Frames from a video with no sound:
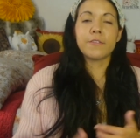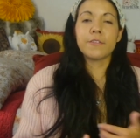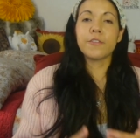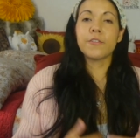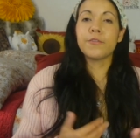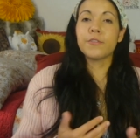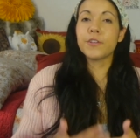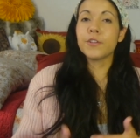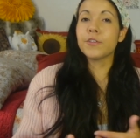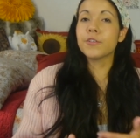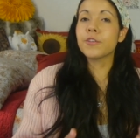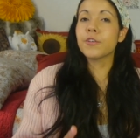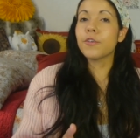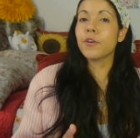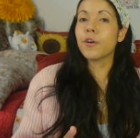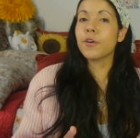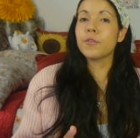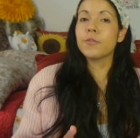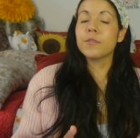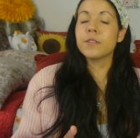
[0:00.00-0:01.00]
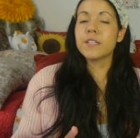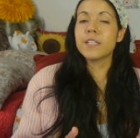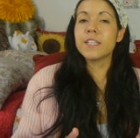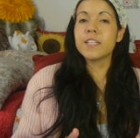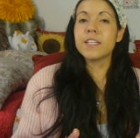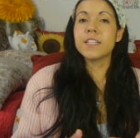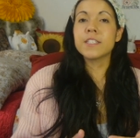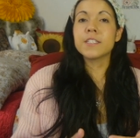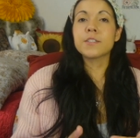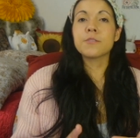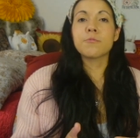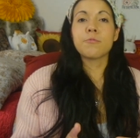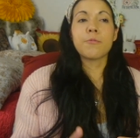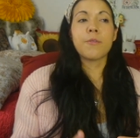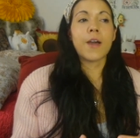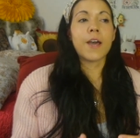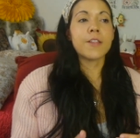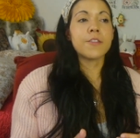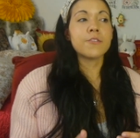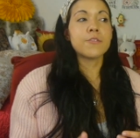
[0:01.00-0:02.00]
fulfill their own needs
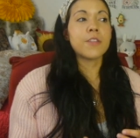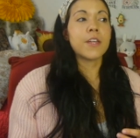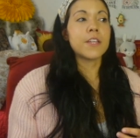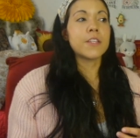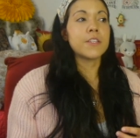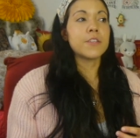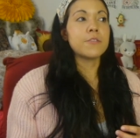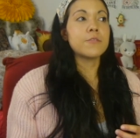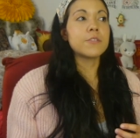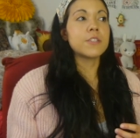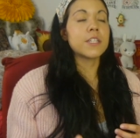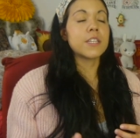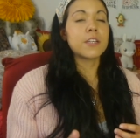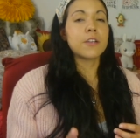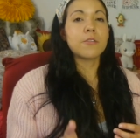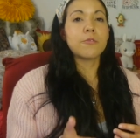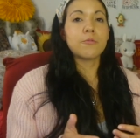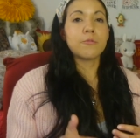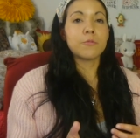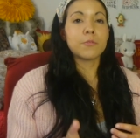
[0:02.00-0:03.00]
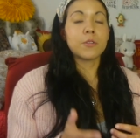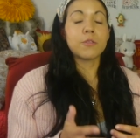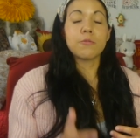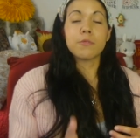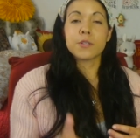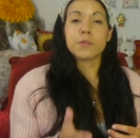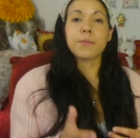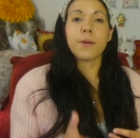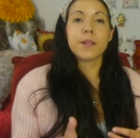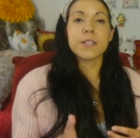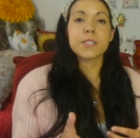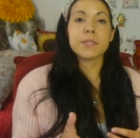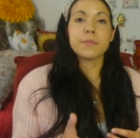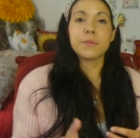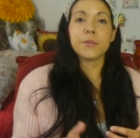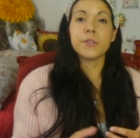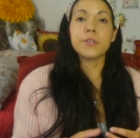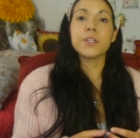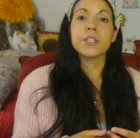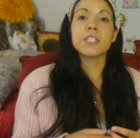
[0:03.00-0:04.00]
rather than using the
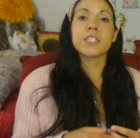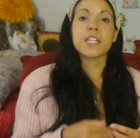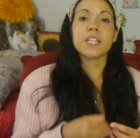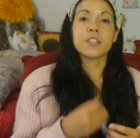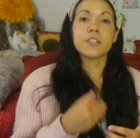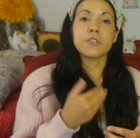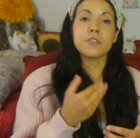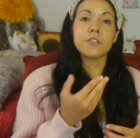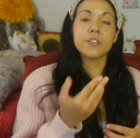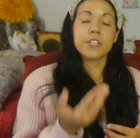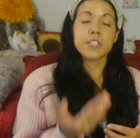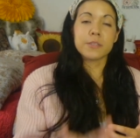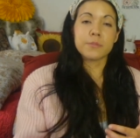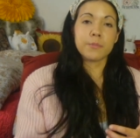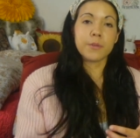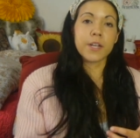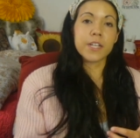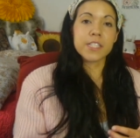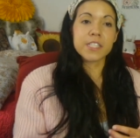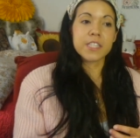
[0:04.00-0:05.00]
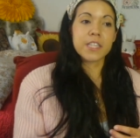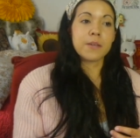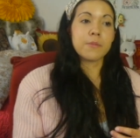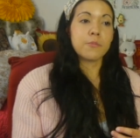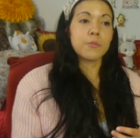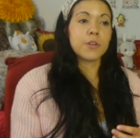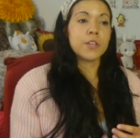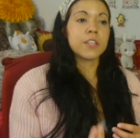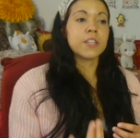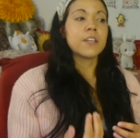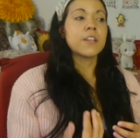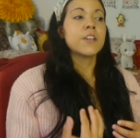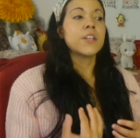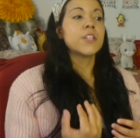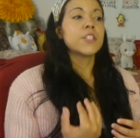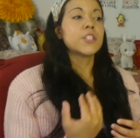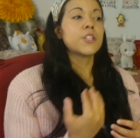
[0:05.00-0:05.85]
responsibilities that the Lord has blessed them with